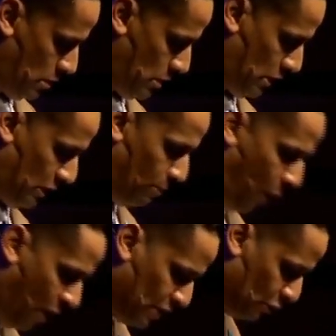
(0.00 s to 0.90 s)
It's
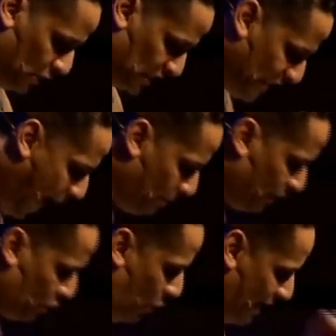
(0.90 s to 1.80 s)
important to
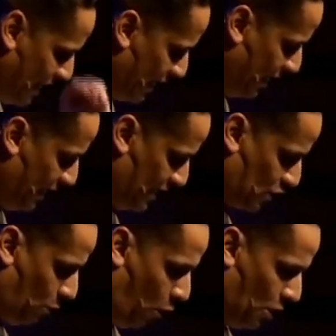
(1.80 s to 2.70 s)
establish your identity this
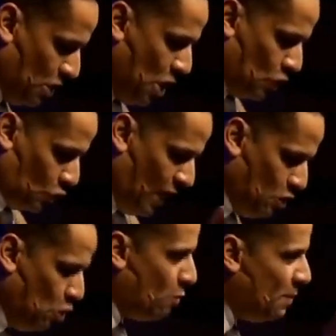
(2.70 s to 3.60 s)
morning so that
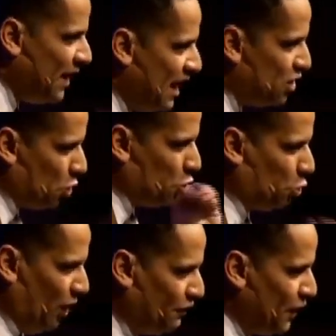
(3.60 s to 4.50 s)
you don't begin to
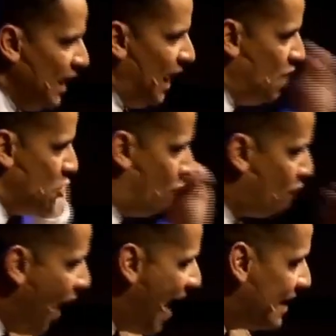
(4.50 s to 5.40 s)
drift in your
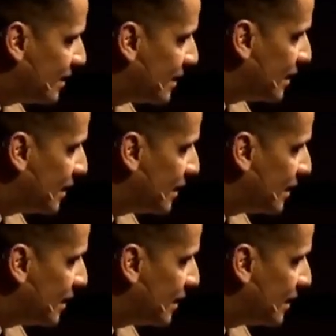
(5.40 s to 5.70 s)
faith